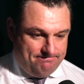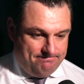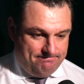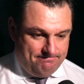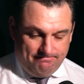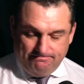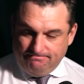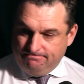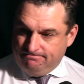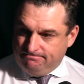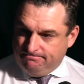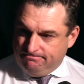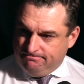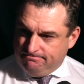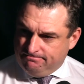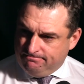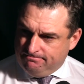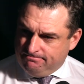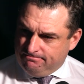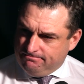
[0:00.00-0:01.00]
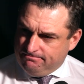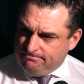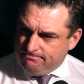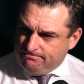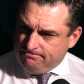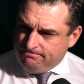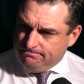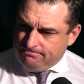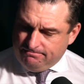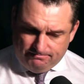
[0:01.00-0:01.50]
on that note, your
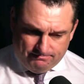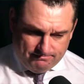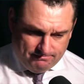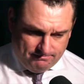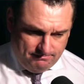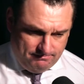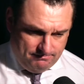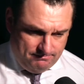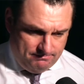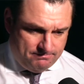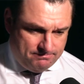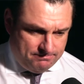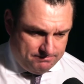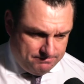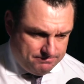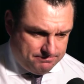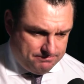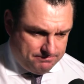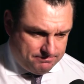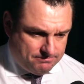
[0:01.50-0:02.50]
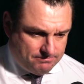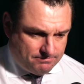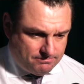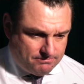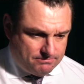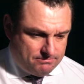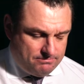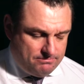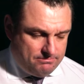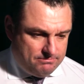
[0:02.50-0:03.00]
penalty kill much better,
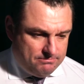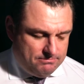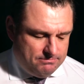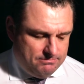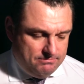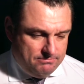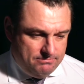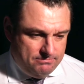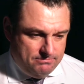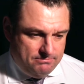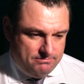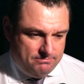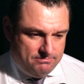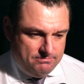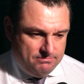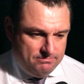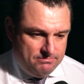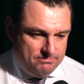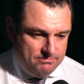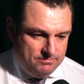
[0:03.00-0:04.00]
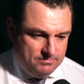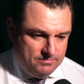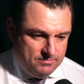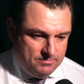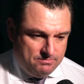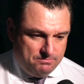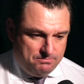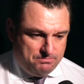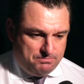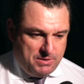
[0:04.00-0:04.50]
obviously, from from Saturday's game.
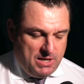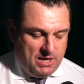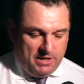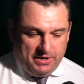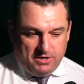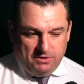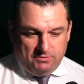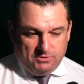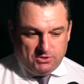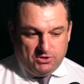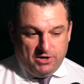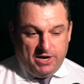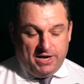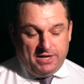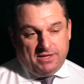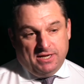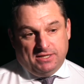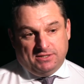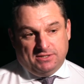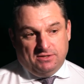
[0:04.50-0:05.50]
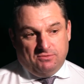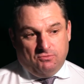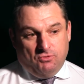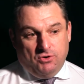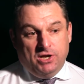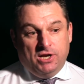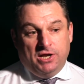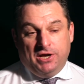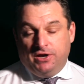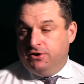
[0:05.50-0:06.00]
Penalty kill was great. That's a
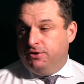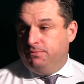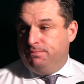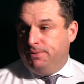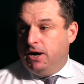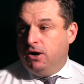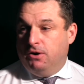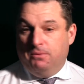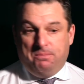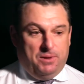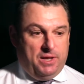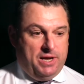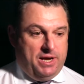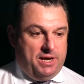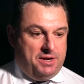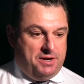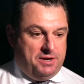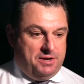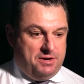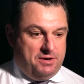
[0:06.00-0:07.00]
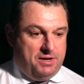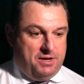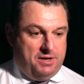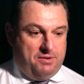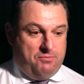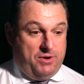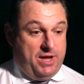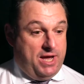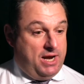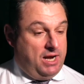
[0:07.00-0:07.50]
really good power play, and,
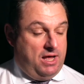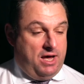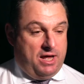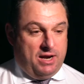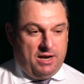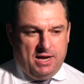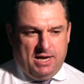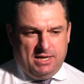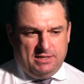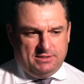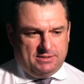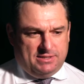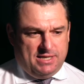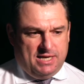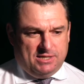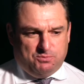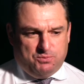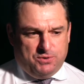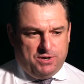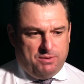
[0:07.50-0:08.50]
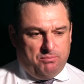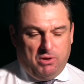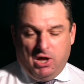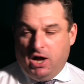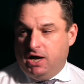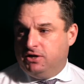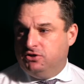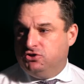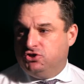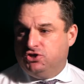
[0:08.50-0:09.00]
and we had a lot of guys desperate and
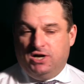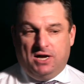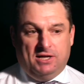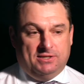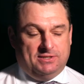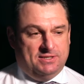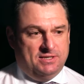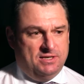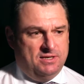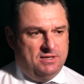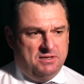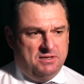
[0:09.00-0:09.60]
blocking shots.